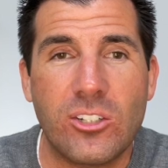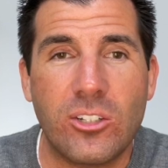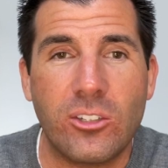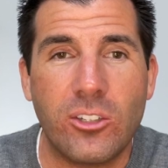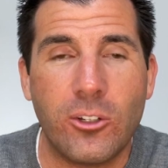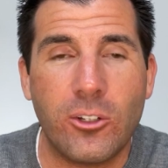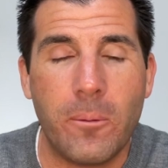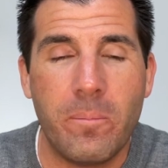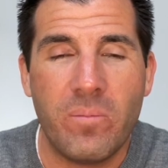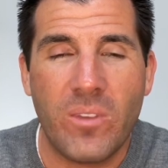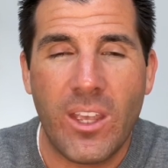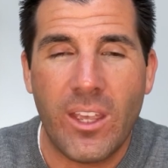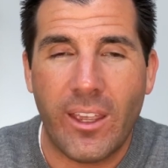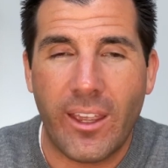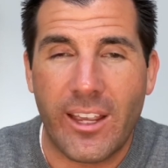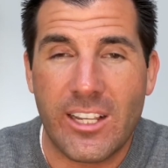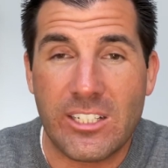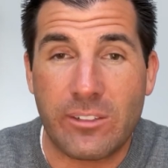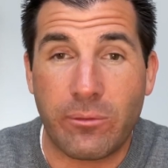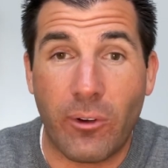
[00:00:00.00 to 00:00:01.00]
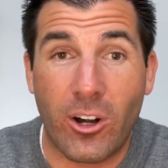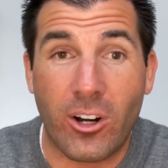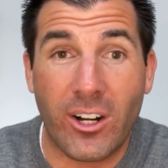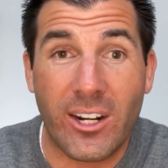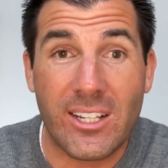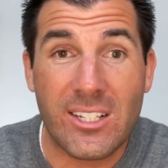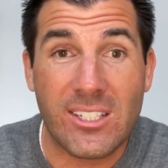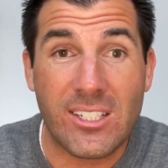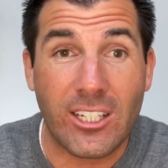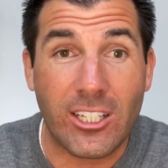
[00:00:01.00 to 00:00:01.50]
you as far
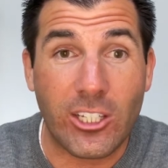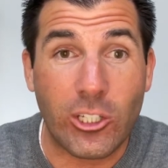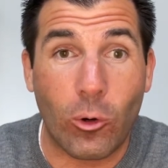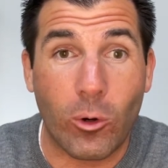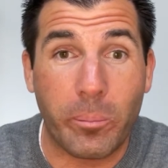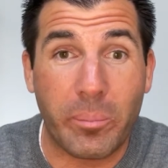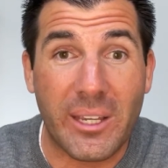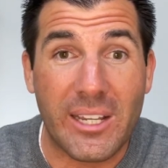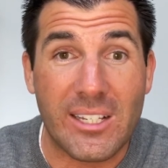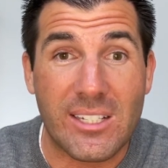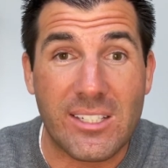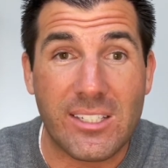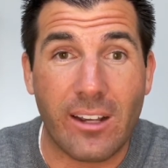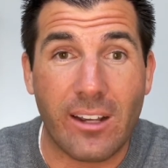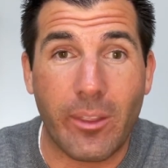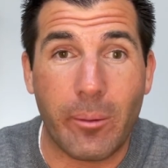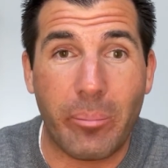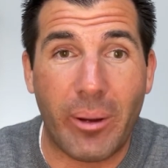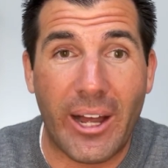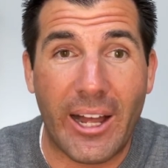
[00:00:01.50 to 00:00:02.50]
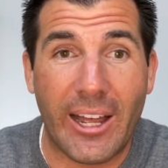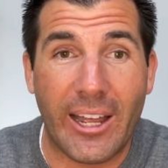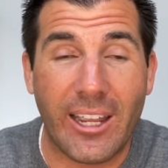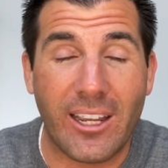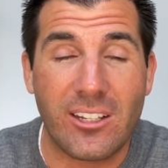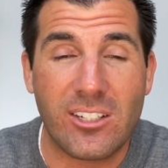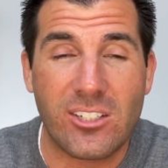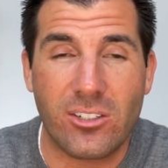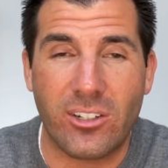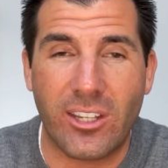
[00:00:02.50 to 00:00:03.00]
as your piece of the pie.
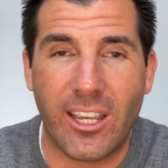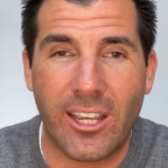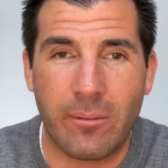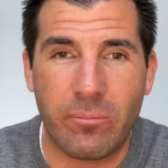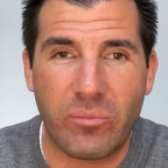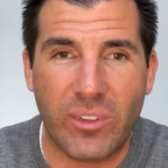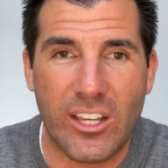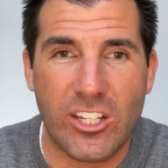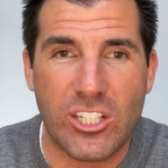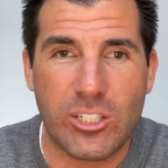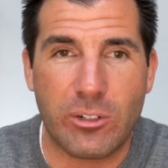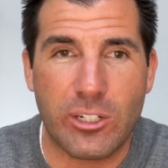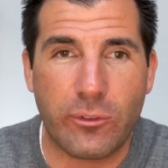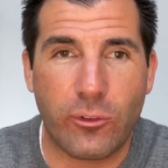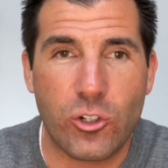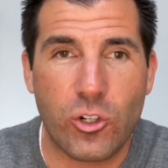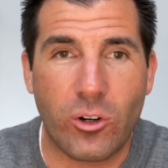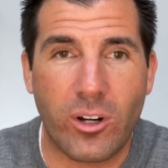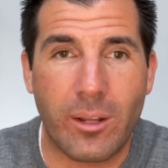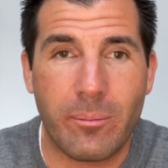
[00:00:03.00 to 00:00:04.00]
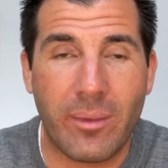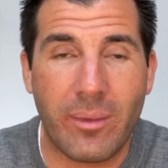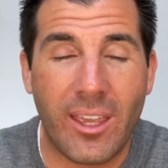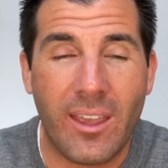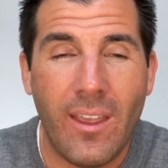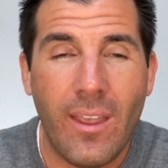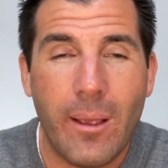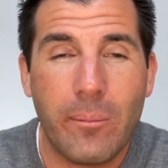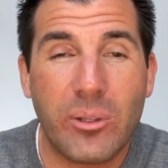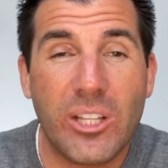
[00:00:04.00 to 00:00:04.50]
So, again, thanks so much for joining me.
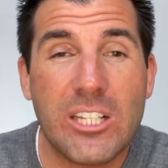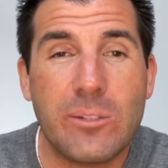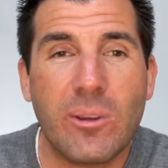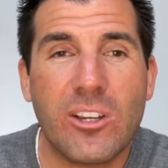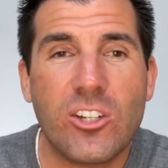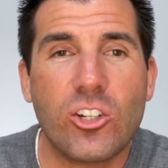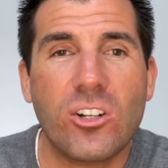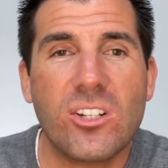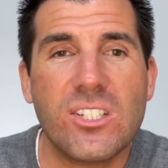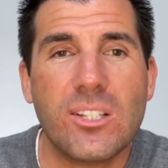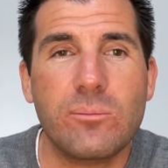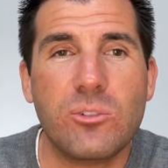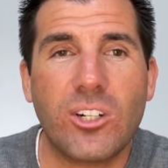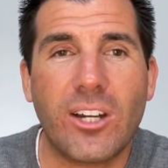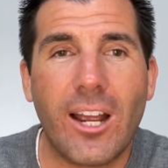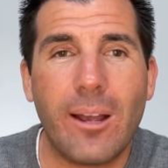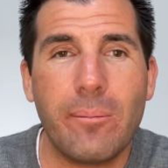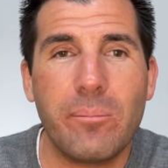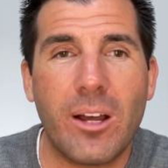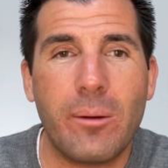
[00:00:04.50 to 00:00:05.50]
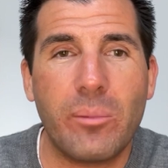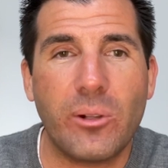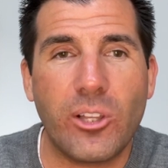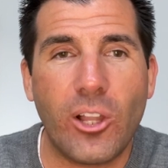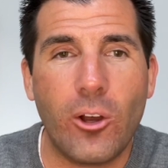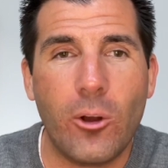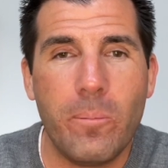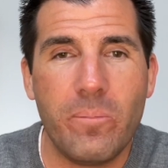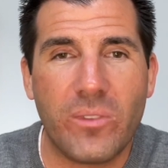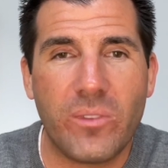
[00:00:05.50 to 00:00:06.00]
Please make sure to subscribe down
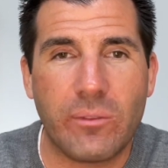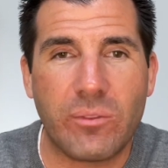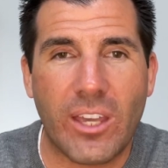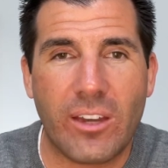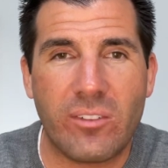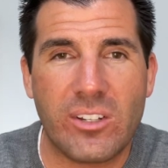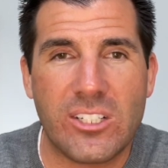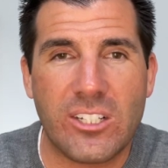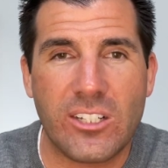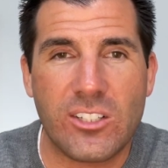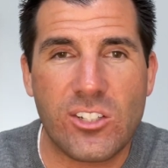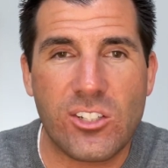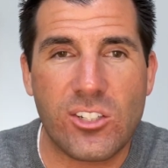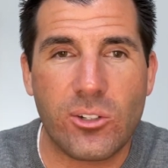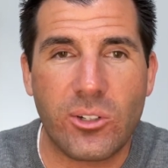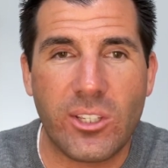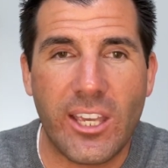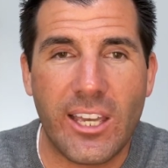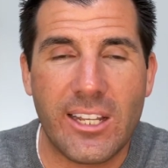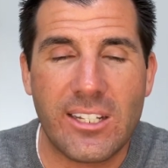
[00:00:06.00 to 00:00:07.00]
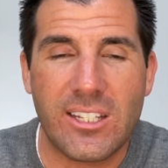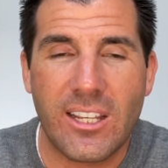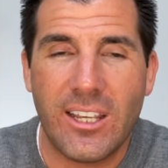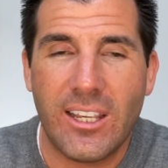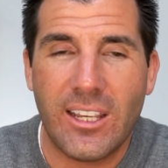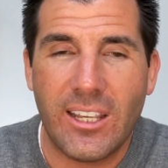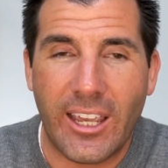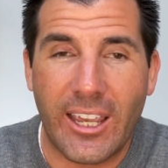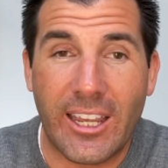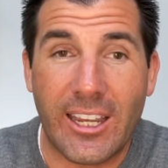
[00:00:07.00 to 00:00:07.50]
below if you haven't done so yet.
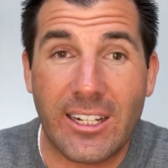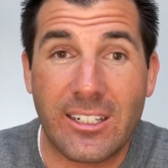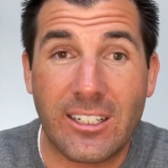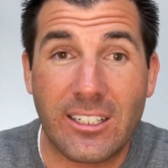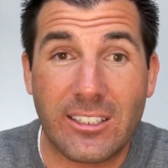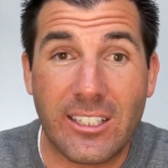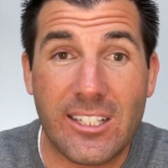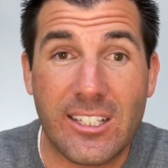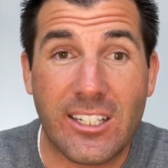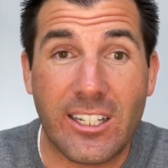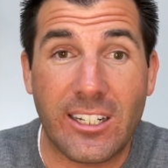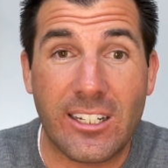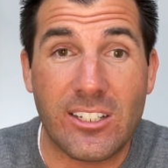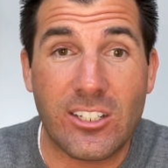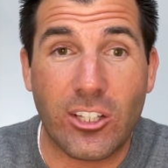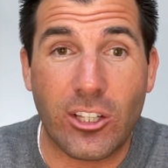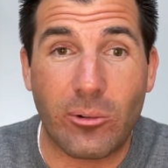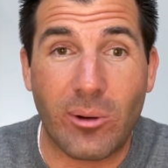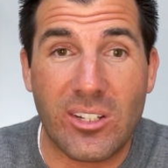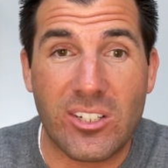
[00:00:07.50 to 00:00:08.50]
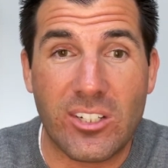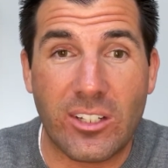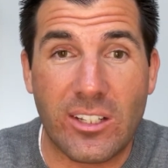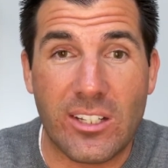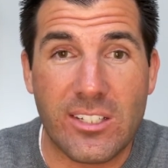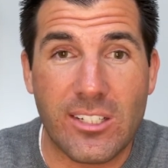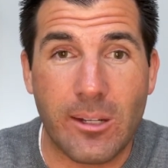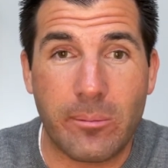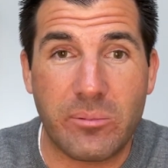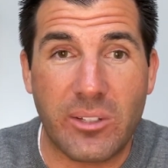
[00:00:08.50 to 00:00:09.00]
And let's get into the rest of
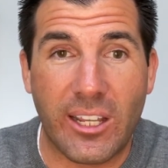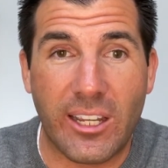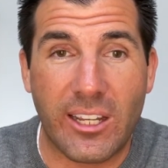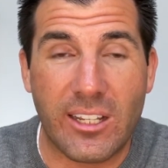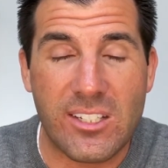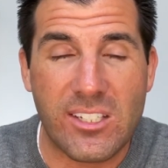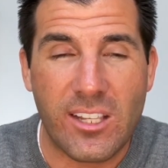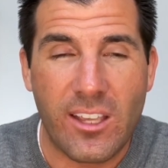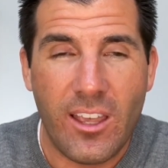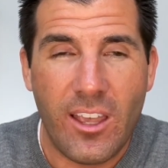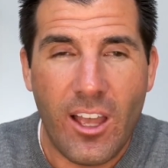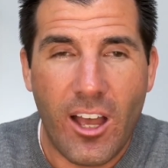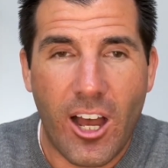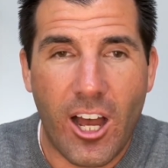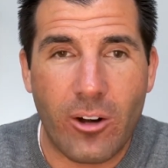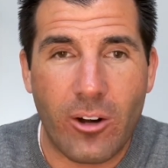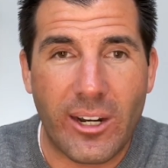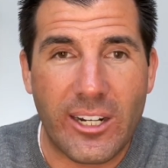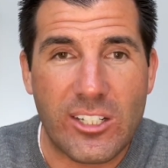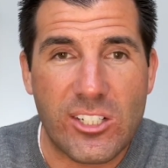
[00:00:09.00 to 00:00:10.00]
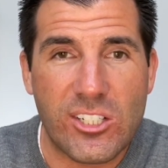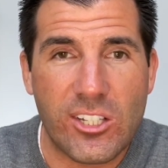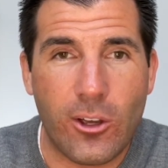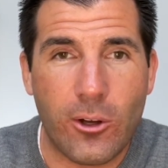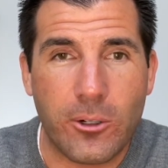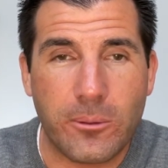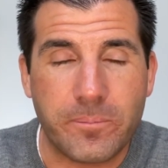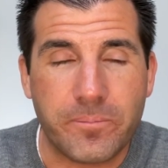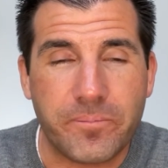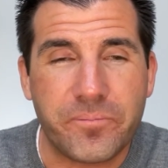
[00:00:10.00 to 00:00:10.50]
these updates. All right,
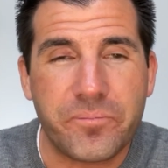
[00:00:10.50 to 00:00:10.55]
so